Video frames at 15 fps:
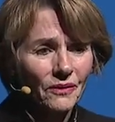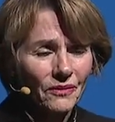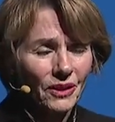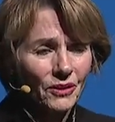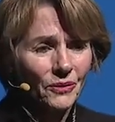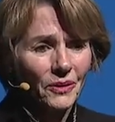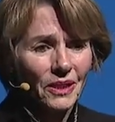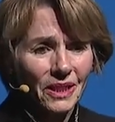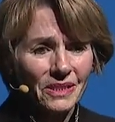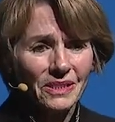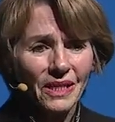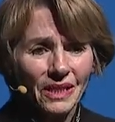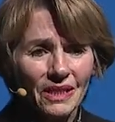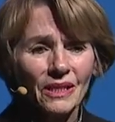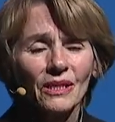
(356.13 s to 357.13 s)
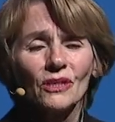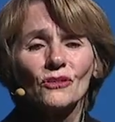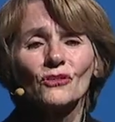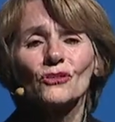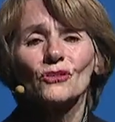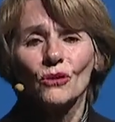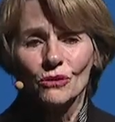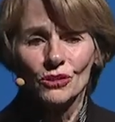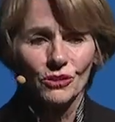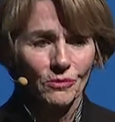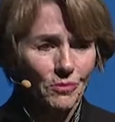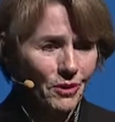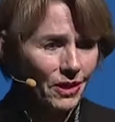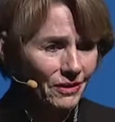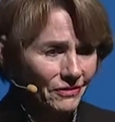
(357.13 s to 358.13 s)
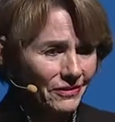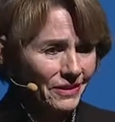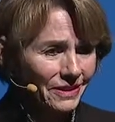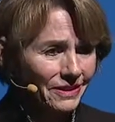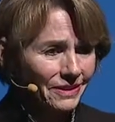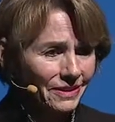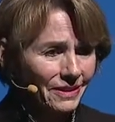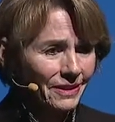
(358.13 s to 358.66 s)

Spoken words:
that creates a social profit